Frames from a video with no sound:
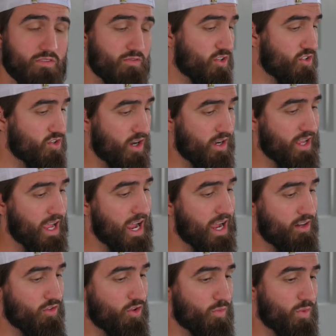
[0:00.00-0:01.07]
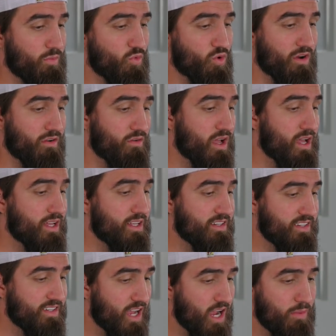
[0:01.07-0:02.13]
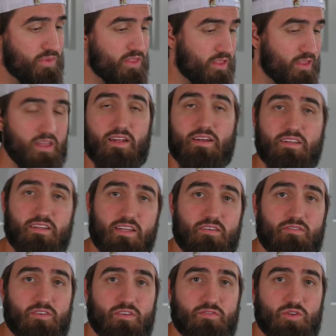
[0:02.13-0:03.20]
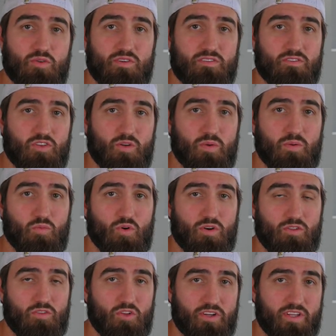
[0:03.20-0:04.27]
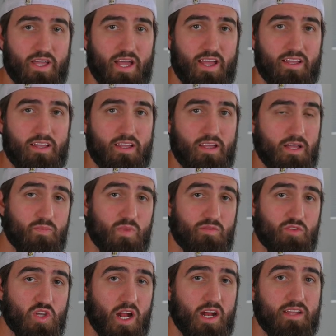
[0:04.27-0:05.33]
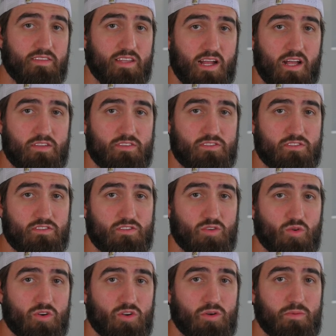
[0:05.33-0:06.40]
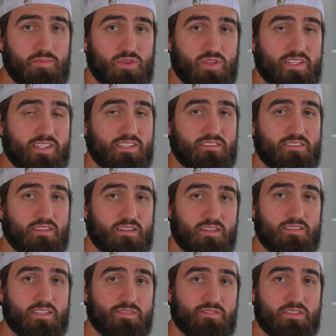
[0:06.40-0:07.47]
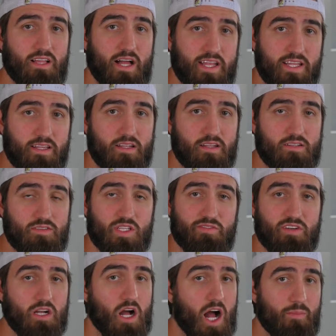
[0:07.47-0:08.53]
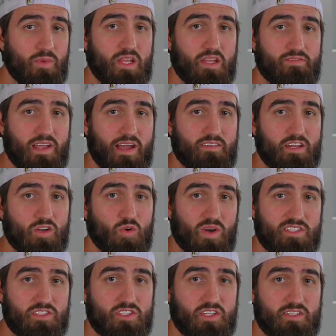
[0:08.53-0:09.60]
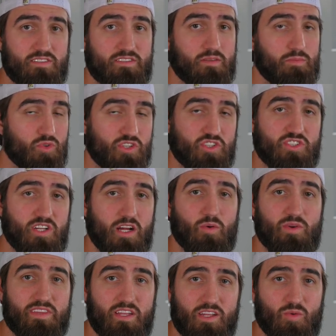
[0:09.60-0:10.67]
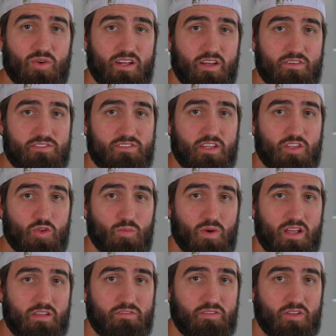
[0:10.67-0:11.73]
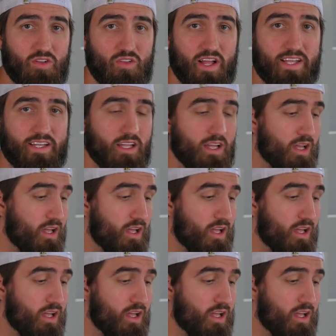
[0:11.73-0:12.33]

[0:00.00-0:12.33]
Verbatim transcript: if you're trying to add a little bit more depth and give your viewers a little bit more to look at. If you got anything on this tutorial, please leave a like, leave a comment if you have any questions. Please share it with anyone else that you might feel like